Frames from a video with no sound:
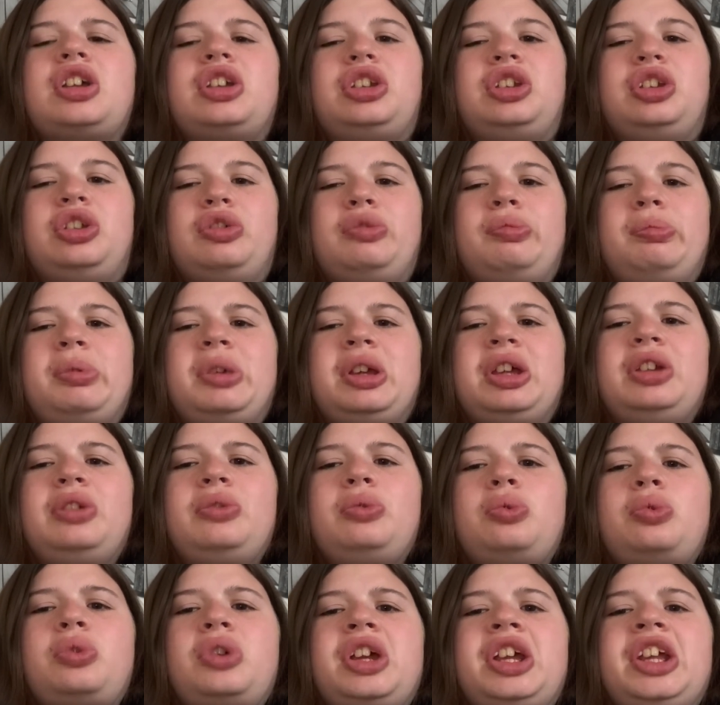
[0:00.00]
You've
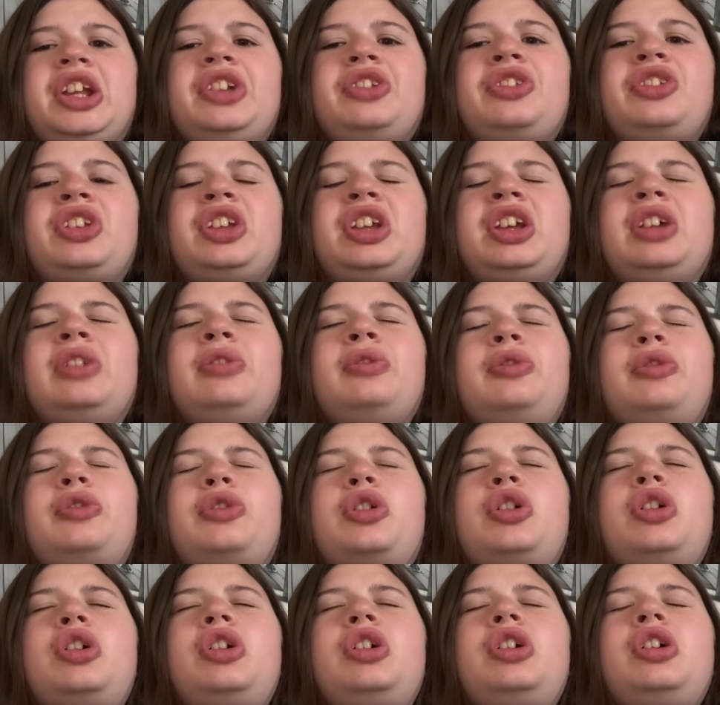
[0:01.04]
been waiting
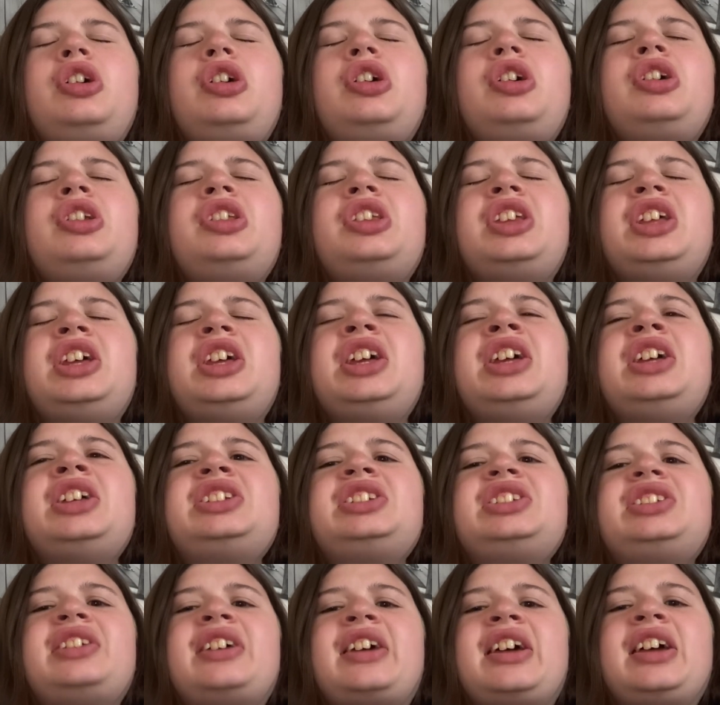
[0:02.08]
for this
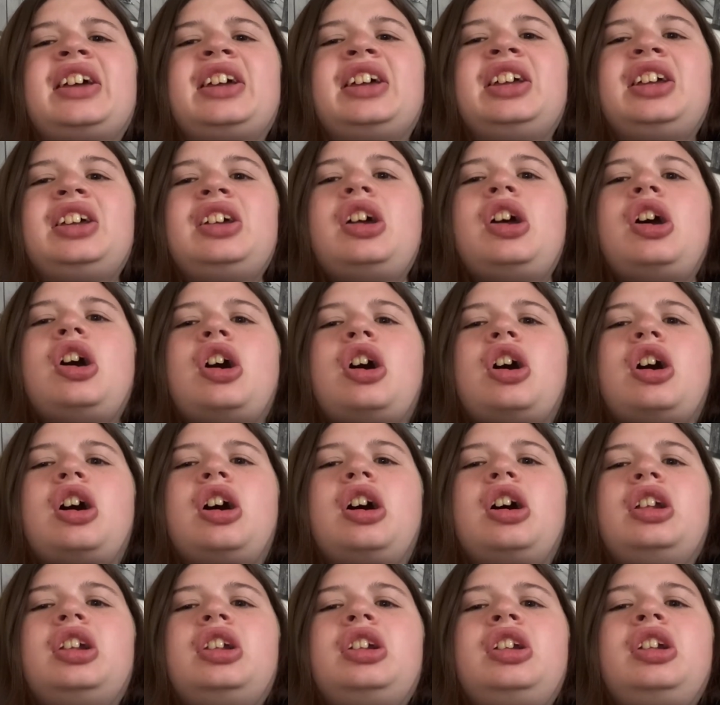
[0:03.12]
day.
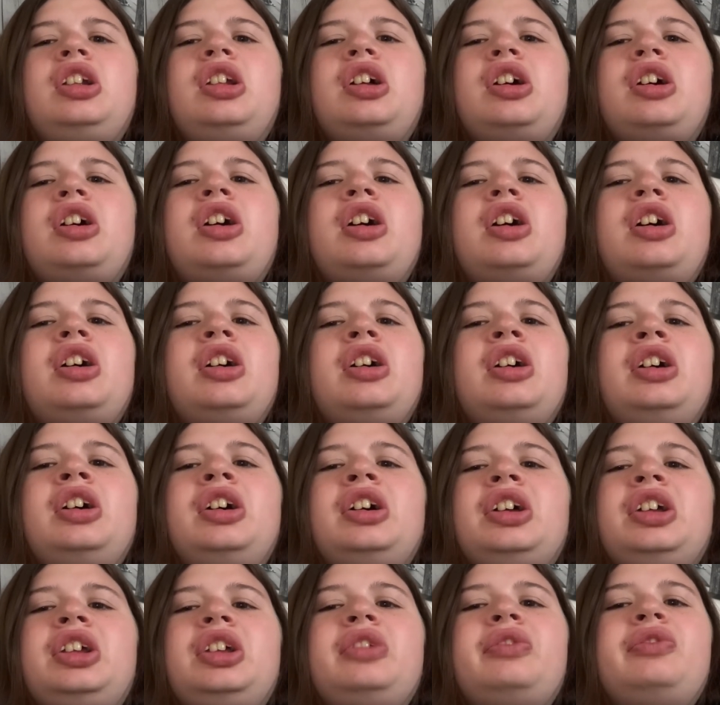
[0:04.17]
All
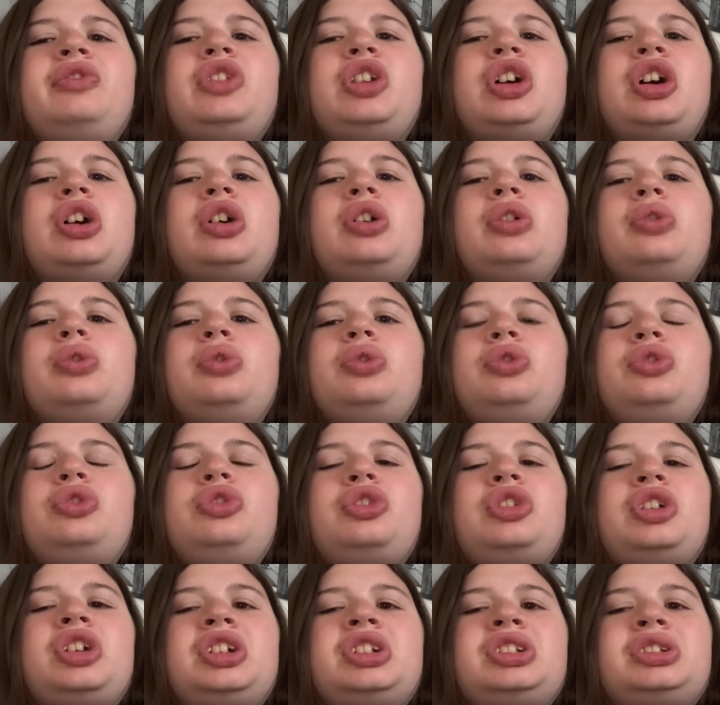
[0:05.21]
along you've known
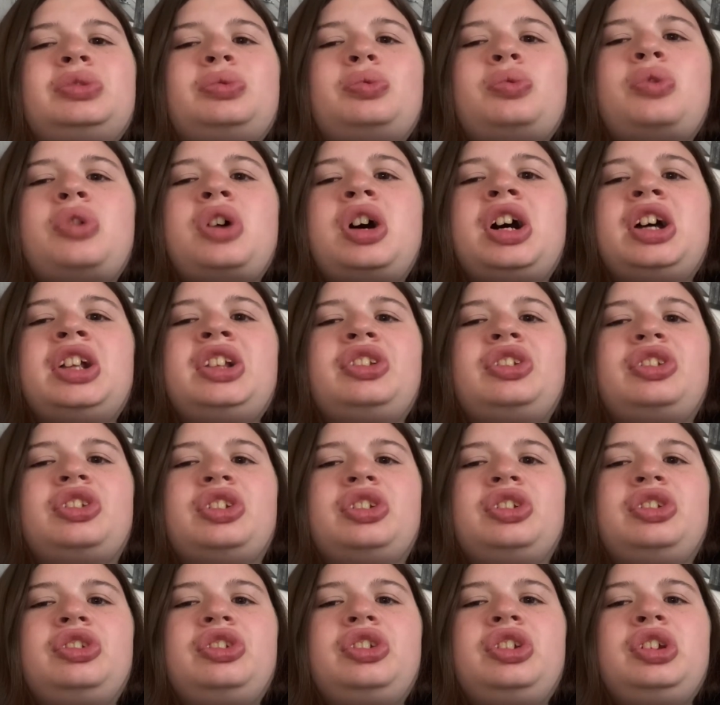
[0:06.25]
just what to
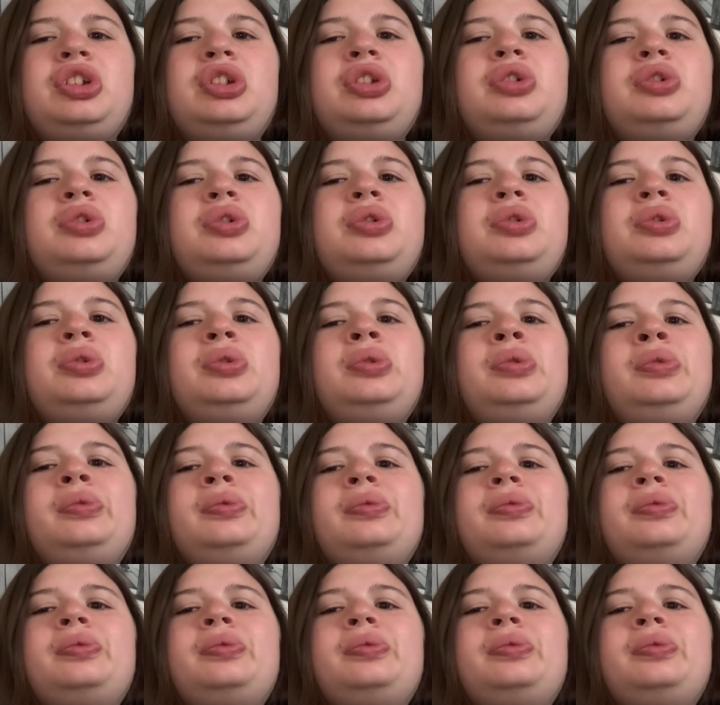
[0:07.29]
do.